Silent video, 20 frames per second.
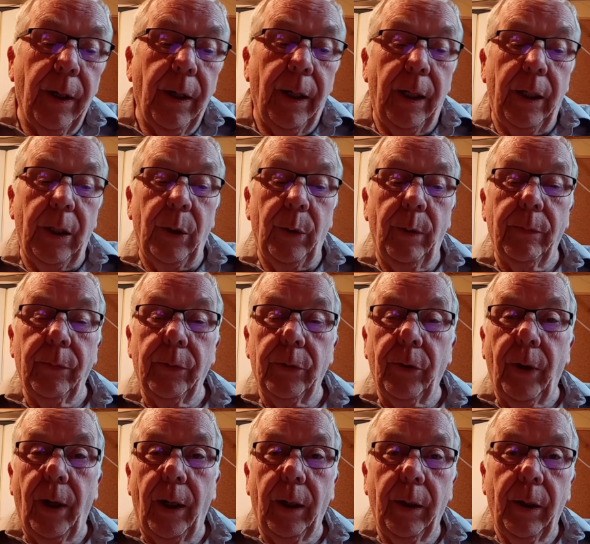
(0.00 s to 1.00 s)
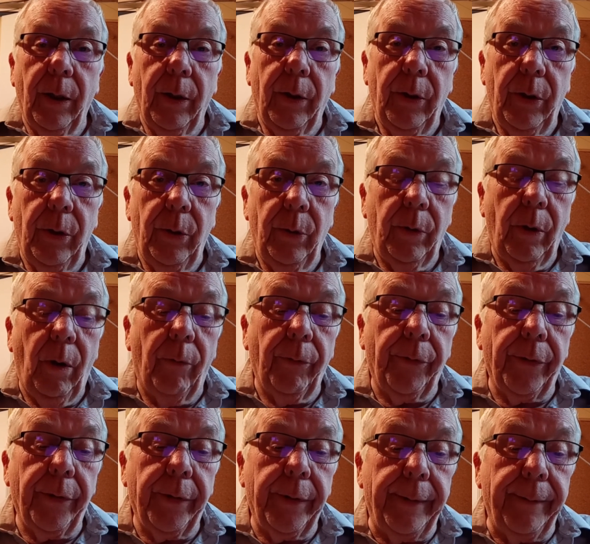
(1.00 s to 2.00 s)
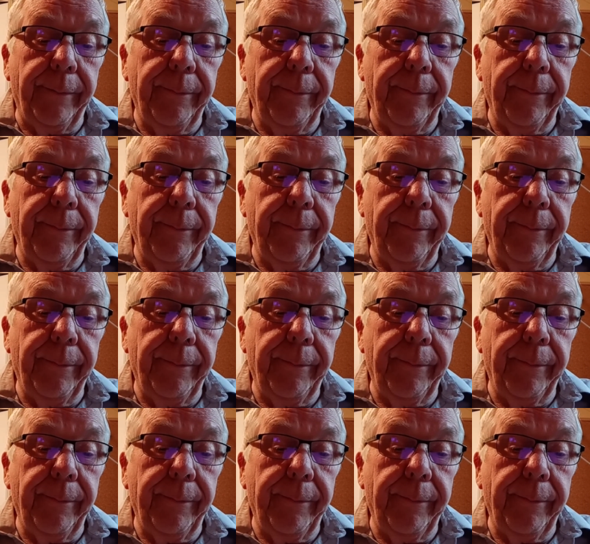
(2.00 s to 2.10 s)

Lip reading: and to have struck new concrete.